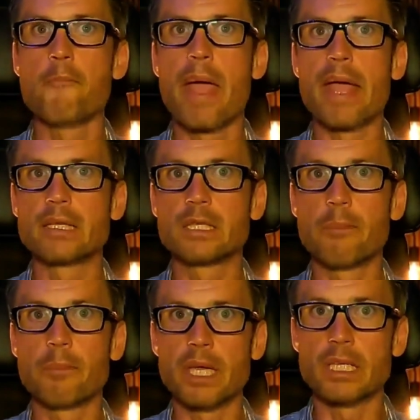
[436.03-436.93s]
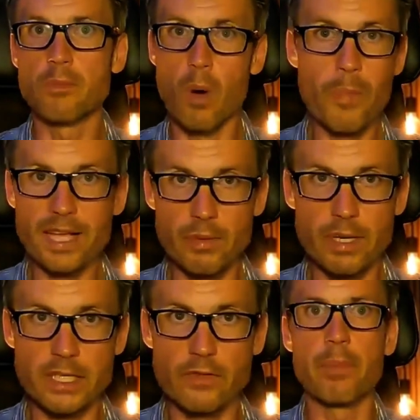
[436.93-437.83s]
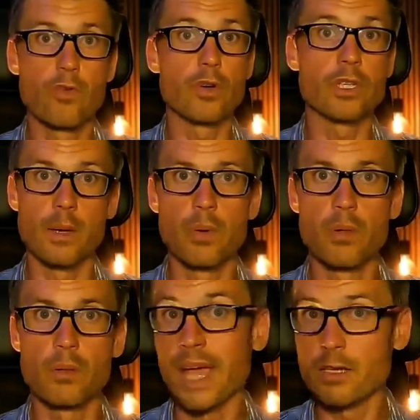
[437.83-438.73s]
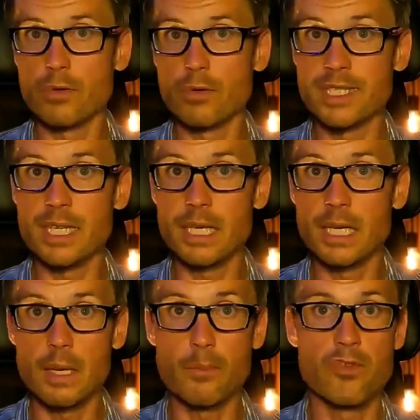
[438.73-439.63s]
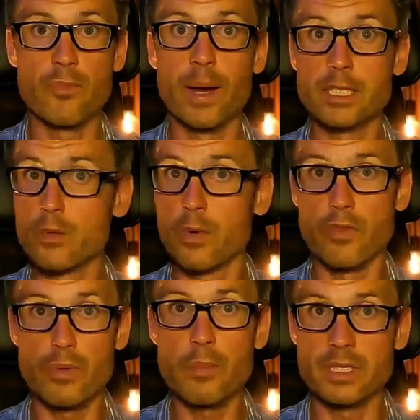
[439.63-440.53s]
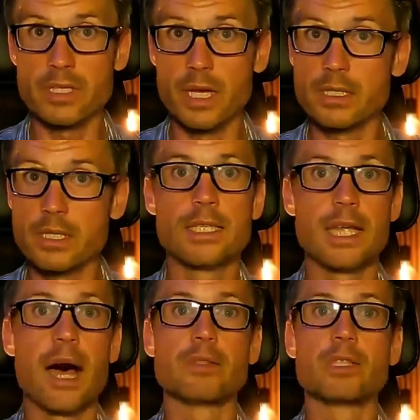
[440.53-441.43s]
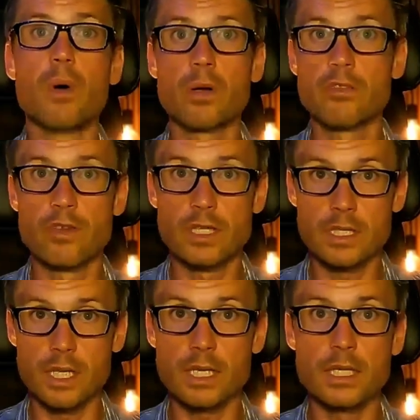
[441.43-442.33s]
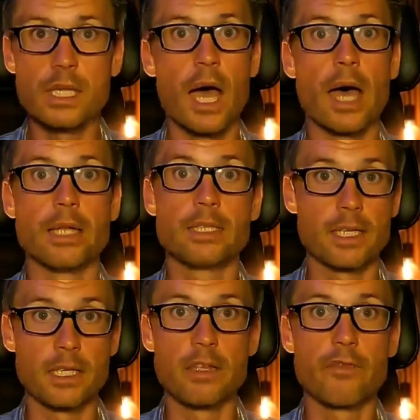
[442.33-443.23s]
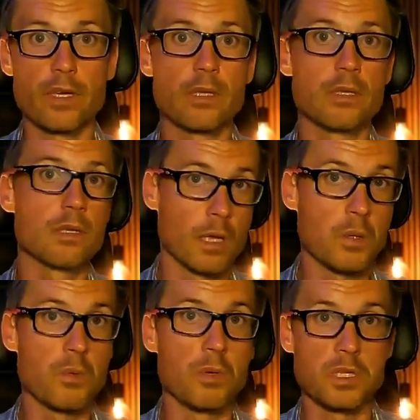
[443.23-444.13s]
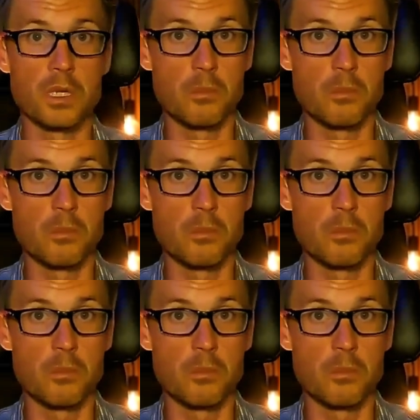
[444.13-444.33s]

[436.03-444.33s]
makes the piece more persuasive. For example, accuracy improved by 2.3% sounds more convincing than significant accuracy